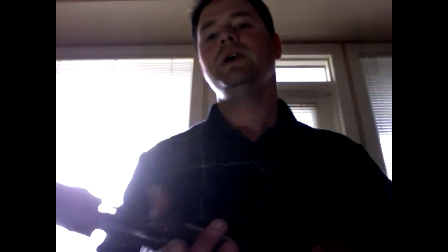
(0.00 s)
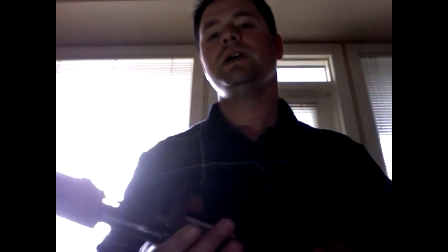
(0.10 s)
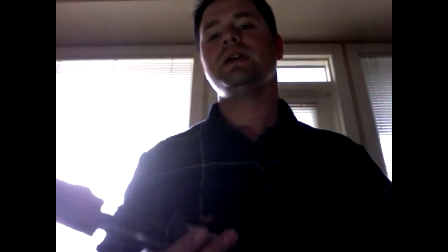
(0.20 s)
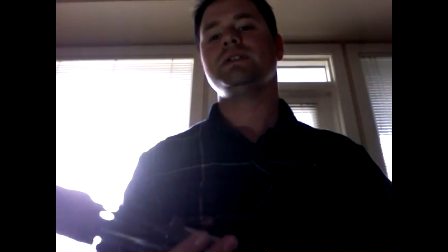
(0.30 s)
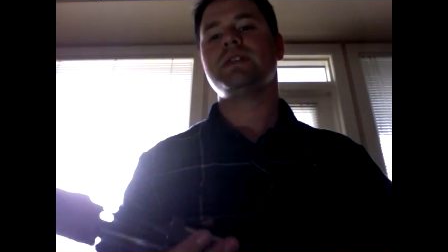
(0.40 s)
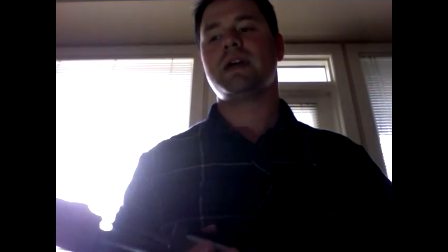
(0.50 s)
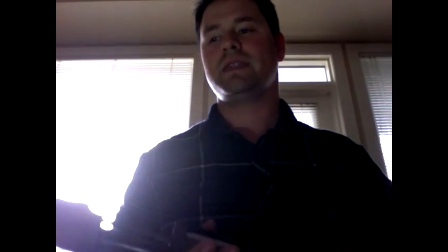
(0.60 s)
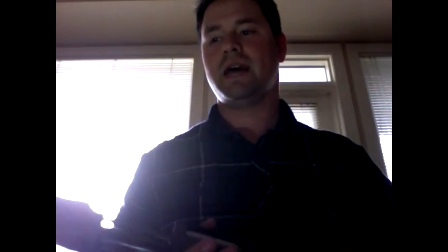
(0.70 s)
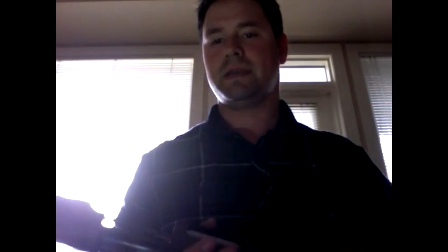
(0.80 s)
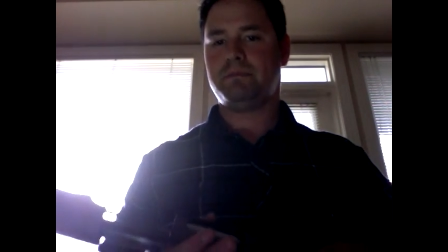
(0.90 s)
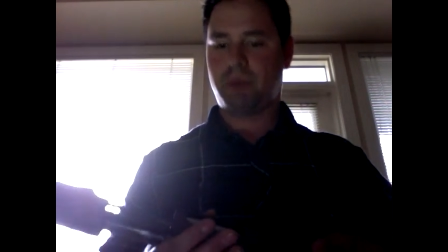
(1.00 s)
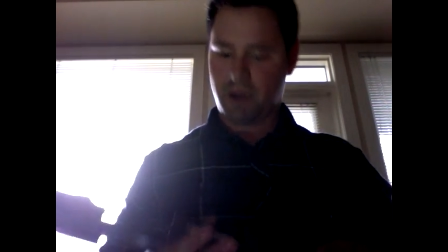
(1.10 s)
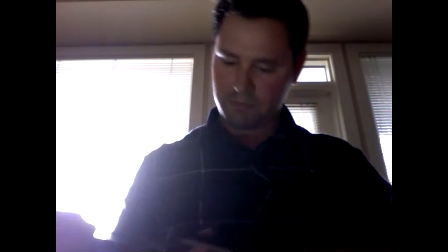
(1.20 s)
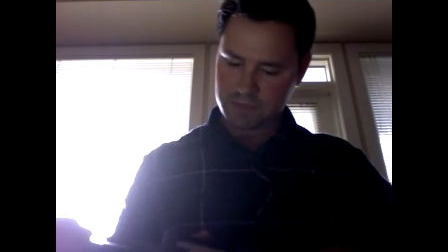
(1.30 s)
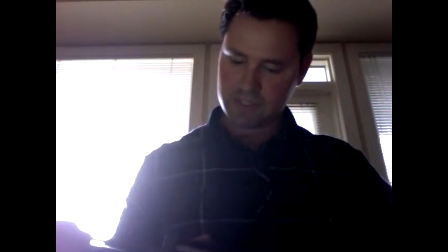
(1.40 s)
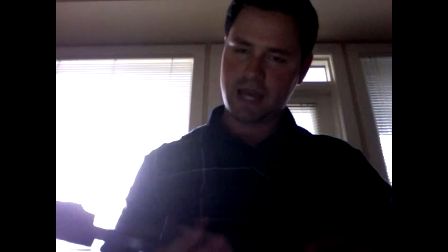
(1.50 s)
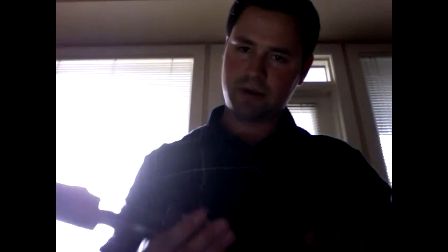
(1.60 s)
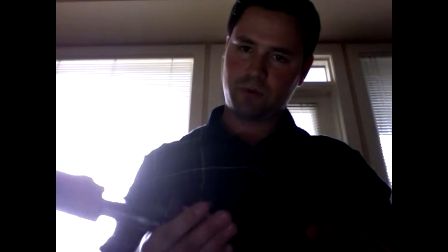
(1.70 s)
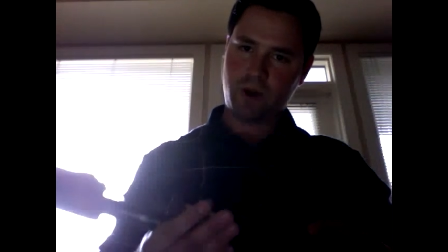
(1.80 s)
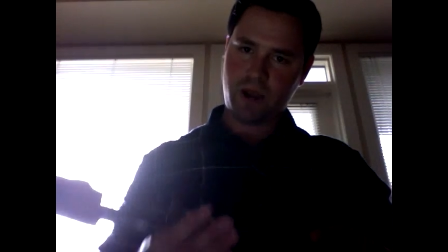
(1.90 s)
is that that pump
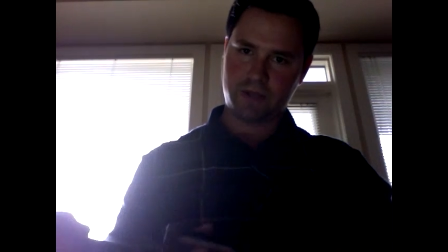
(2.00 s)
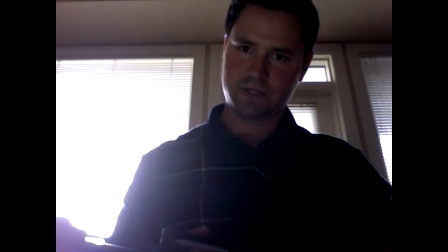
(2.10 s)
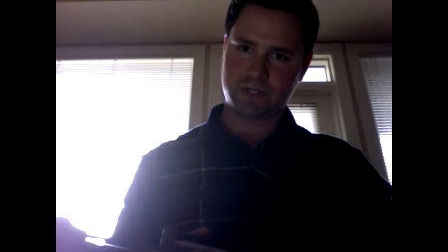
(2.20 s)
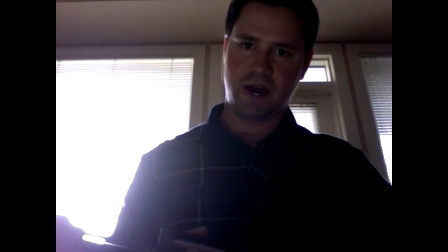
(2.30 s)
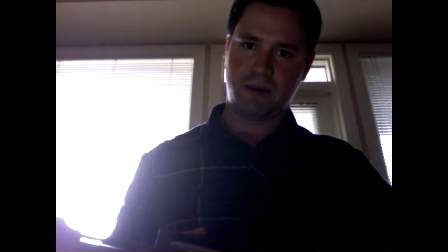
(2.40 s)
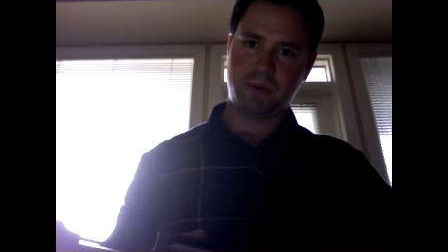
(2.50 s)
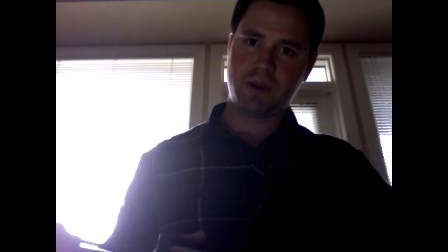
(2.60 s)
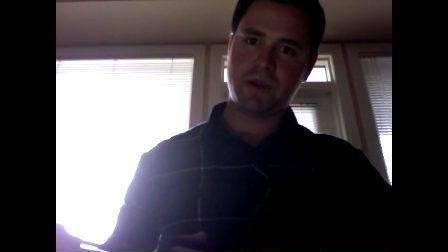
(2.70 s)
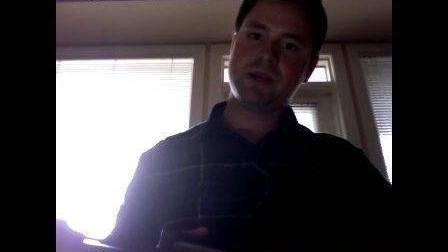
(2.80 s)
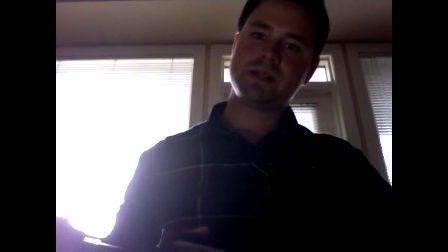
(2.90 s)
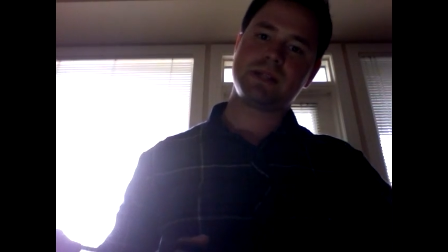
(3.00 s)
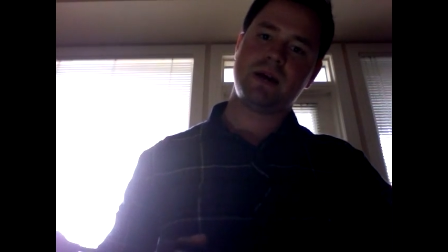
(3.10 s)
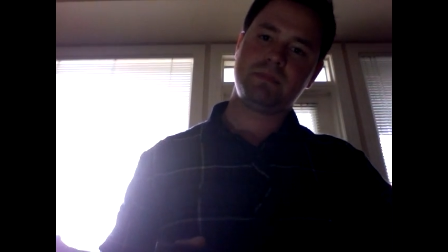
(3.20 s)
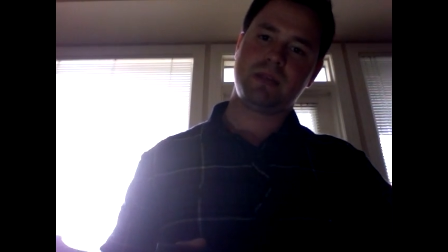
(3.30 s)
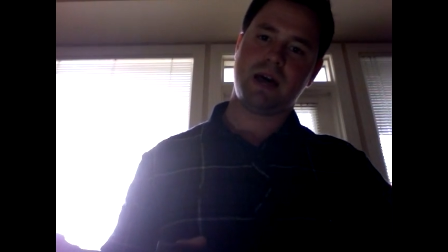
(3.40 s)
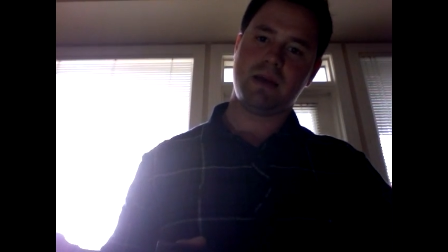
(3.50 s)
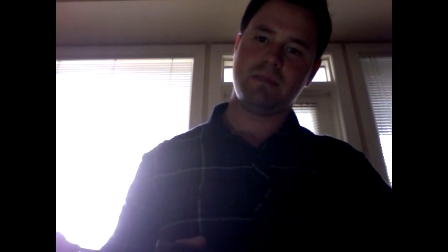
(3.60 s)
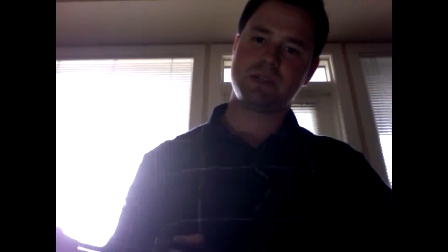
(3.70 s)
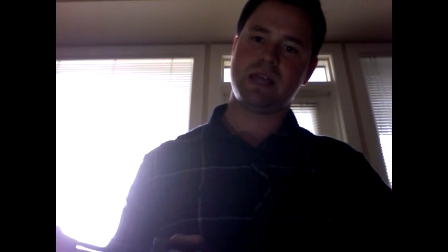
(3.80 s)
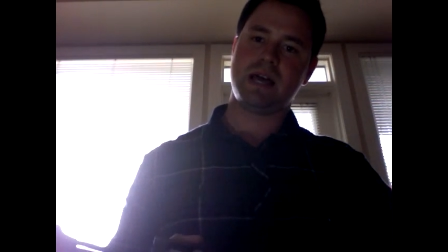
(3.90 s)
slide rail stop
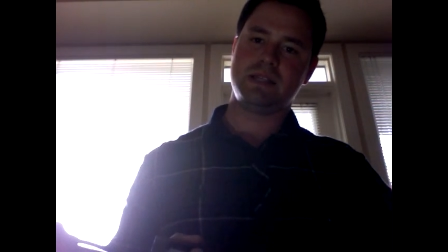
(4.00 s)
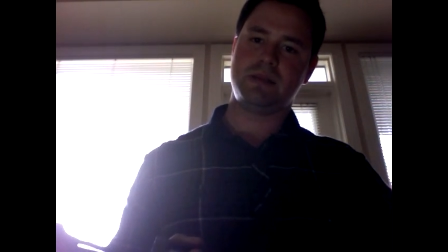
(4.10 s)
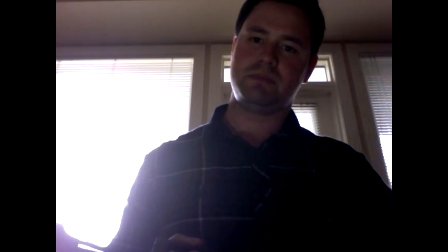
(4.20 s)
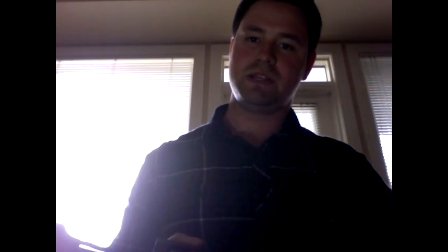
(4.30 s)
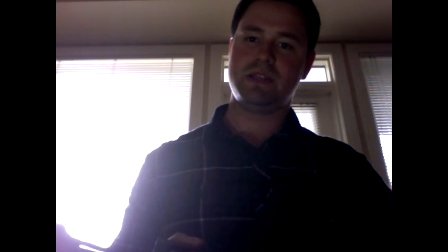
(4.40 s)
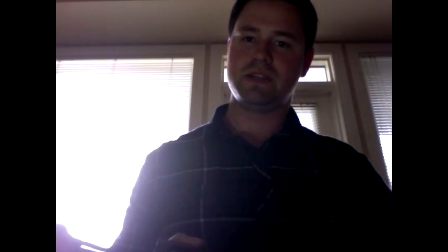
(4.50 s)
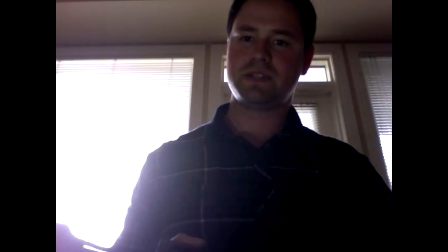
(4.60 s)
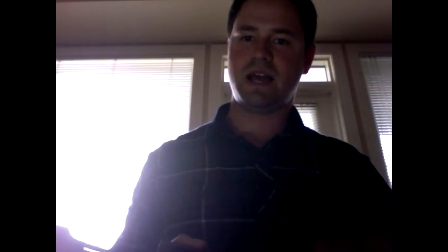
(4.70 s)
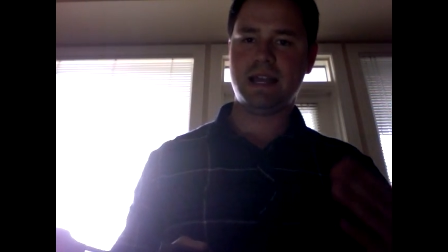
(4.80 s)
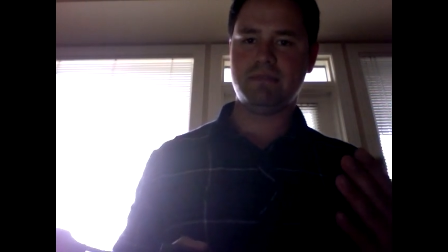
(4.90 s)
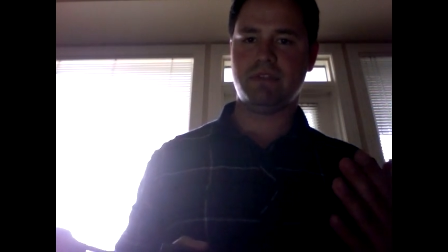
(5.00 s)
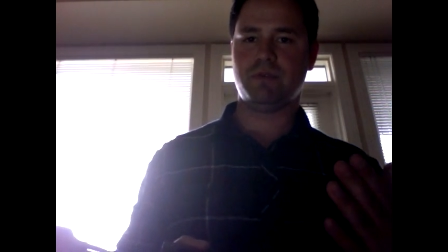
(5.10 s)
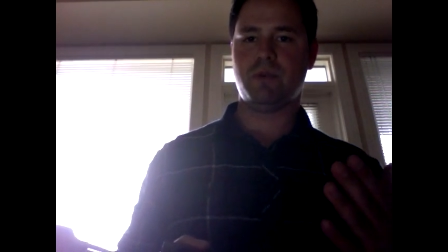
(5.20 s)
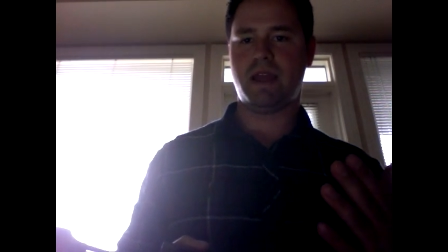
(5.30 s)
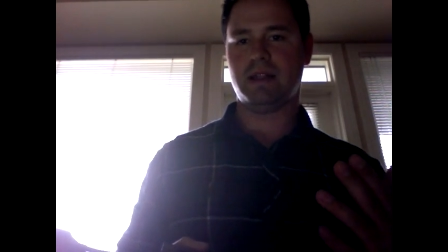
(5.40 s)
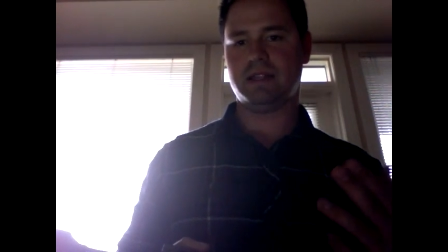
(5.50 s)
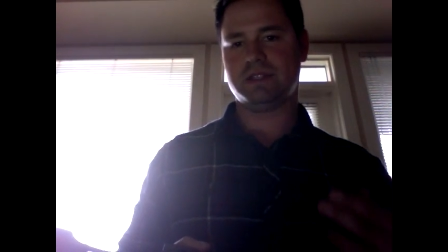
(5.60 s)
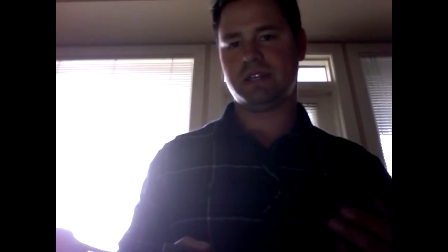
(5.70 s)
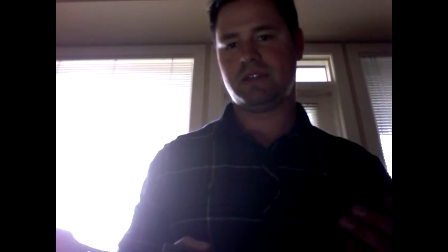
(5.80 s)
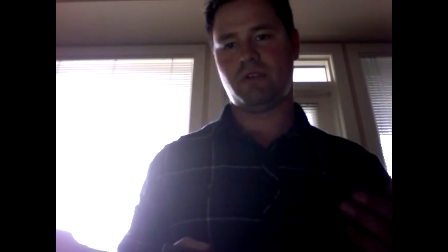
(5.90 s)
sometimes slides up to the side of the rail
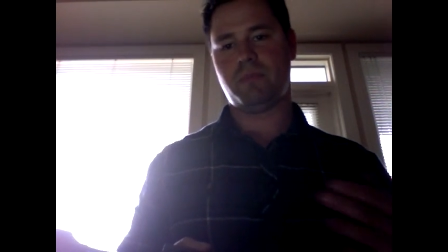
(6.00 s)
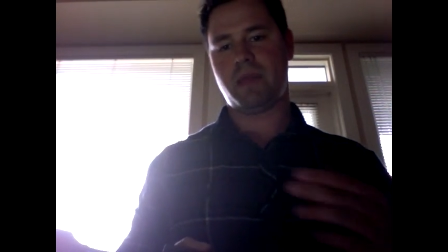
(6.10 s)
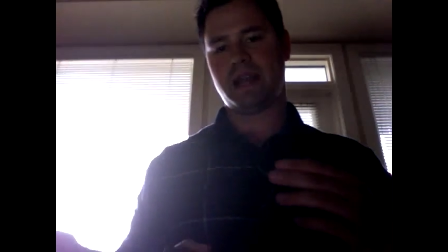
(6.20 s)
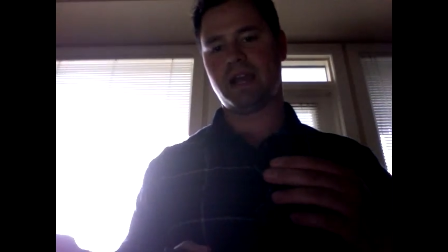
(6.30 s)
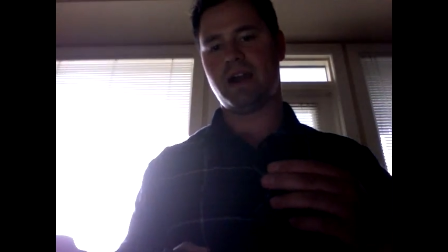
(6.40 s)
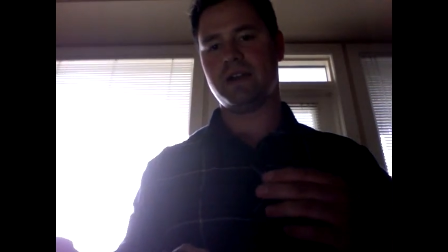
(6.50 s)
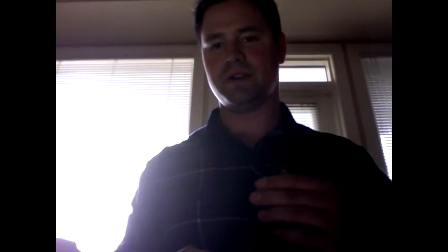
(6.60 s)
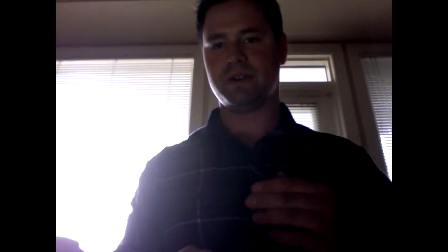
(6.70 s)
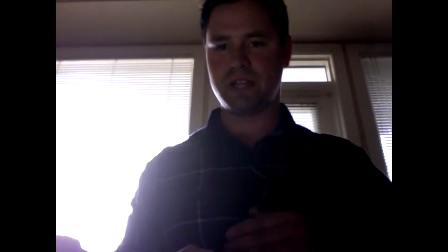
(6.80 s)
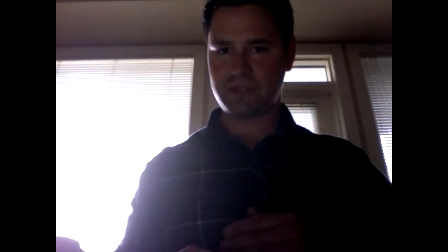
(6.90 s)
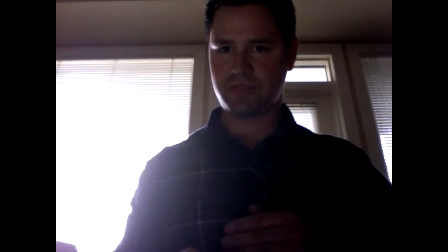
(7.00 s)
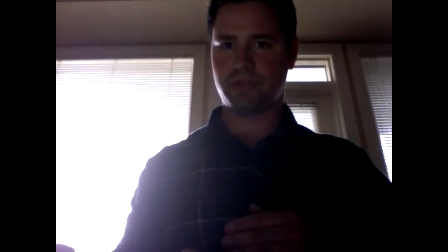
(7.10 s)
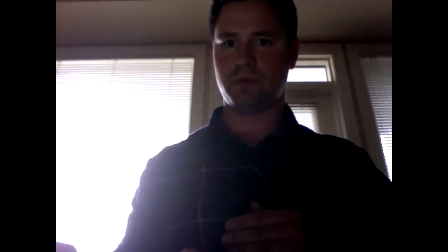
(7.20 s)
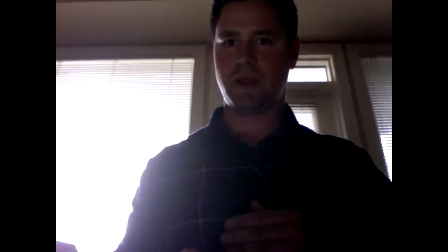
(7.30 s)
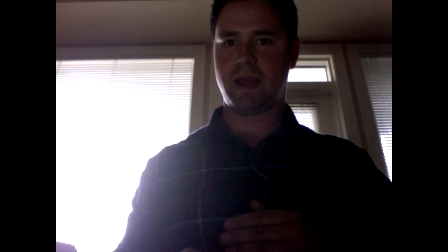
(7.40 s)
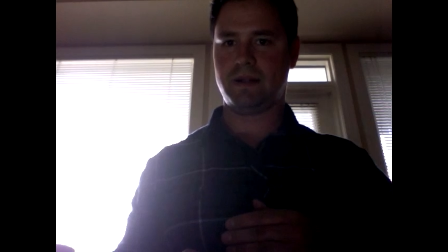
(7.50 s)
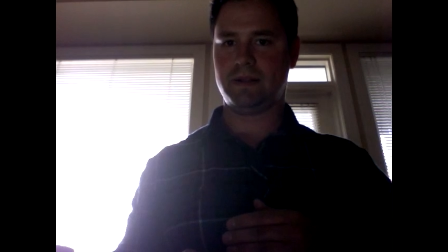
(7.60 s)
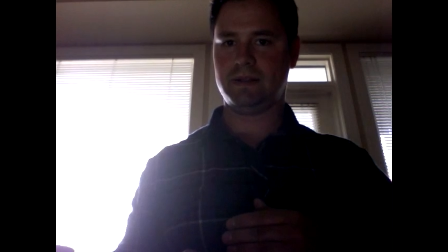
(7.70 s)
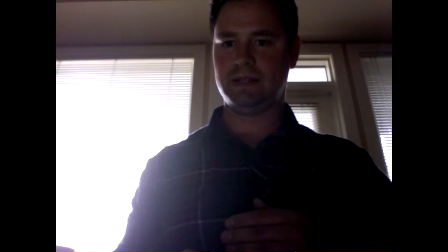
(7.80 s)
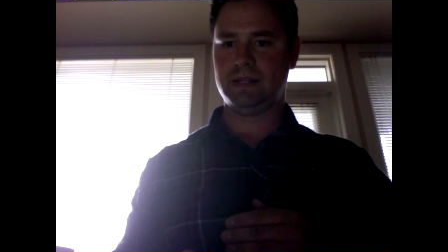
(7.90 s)
instead of remaining underneath the
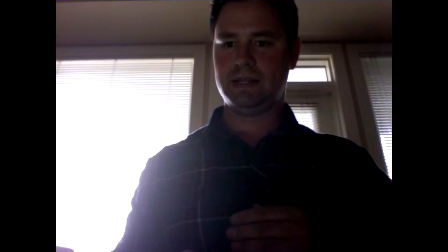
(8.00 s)
rail.